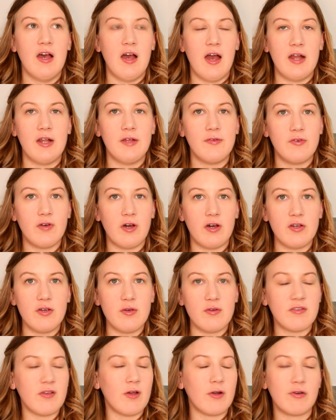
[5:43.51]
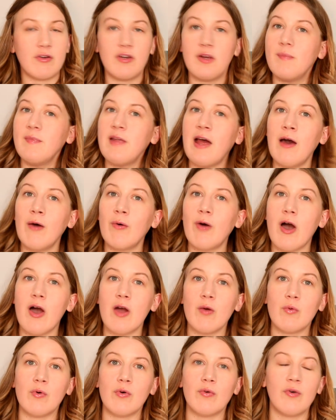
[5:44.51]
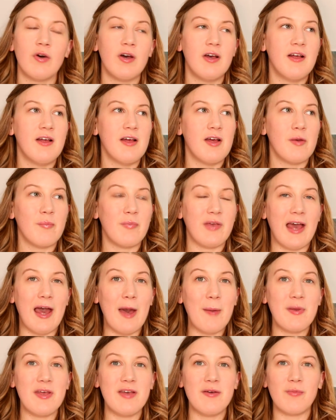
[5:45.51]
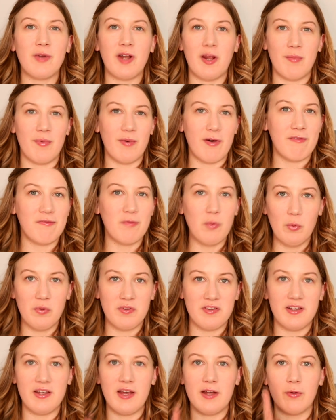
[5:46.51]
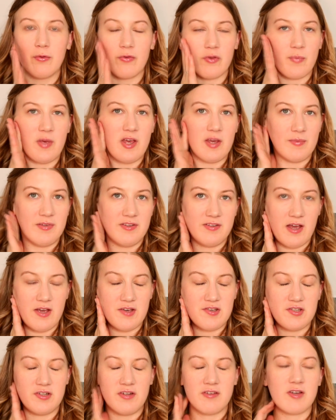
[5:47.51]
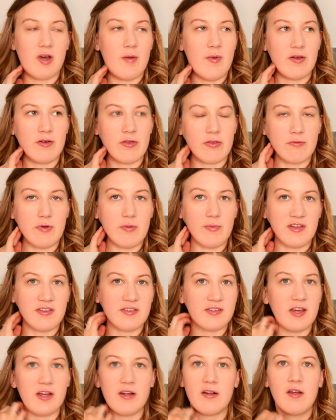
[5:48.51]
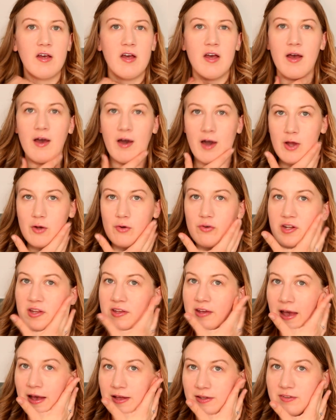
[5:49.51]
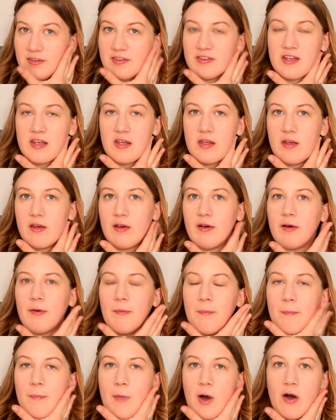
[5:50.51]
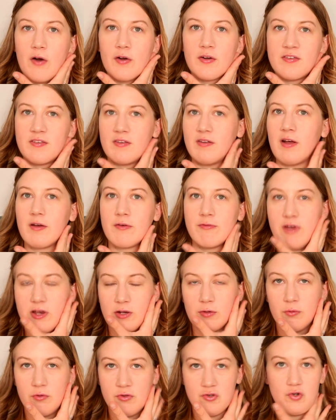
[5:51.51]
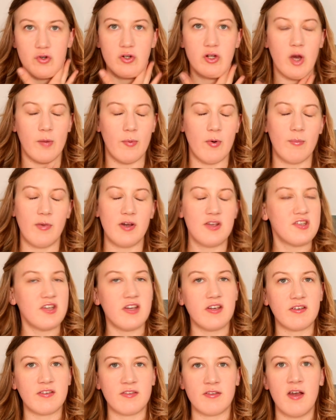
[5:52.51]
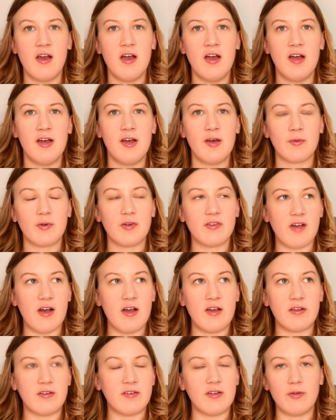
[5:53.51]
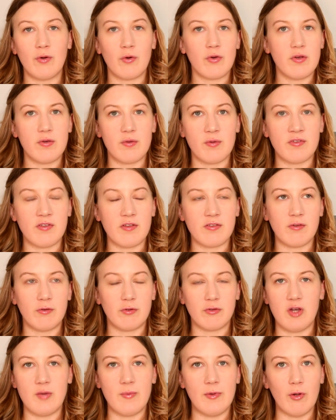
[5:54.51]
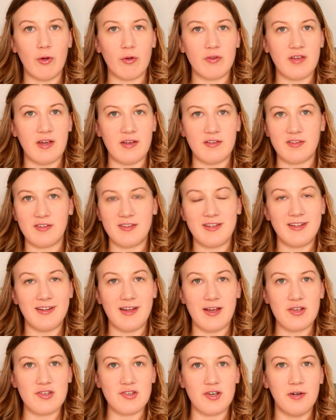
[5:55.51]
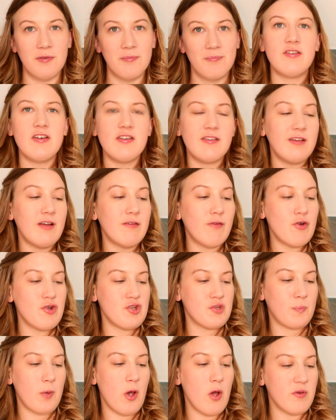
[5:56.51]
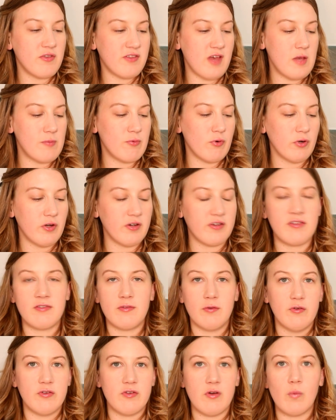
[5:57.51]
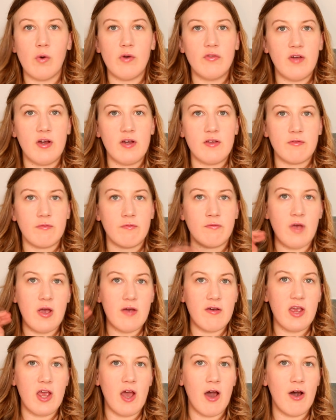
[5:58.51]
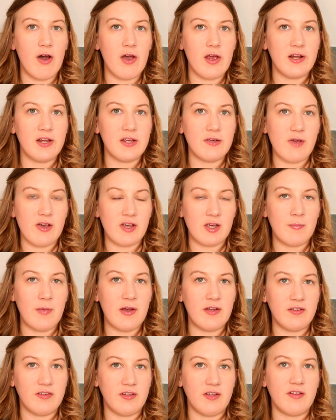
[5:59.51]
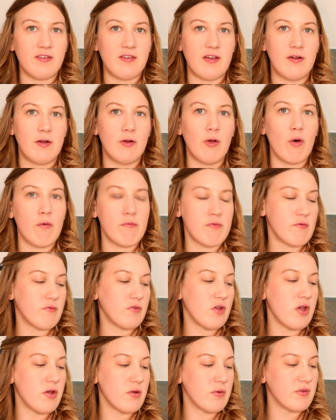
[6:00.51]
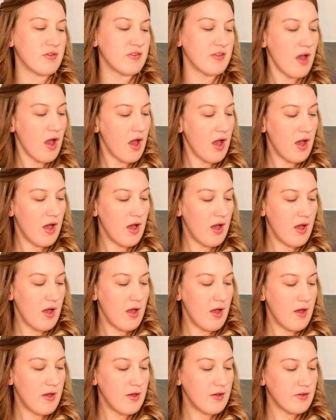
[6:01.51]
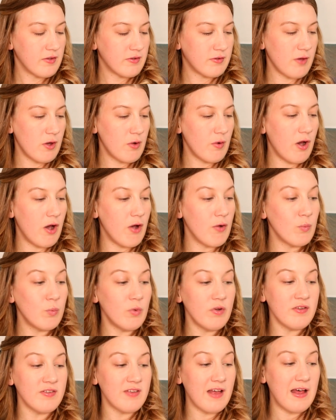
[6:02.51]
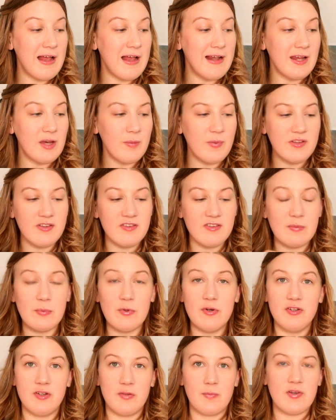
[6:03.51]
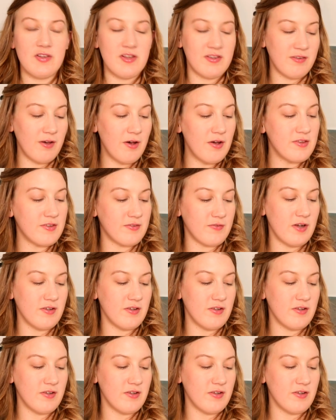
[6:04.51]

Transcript: And if I use sun cream now, I will be happy when I'm about 40 and all the pigmentation is coming through my skin. I already can see marks and like freckles drawing up on my cheeks because I did not use sun cream a lot as a teenager. This La Roche-Posay product is also one that is very highly recommended and a lot of reviews. So I was little bit disappointed by the size of it.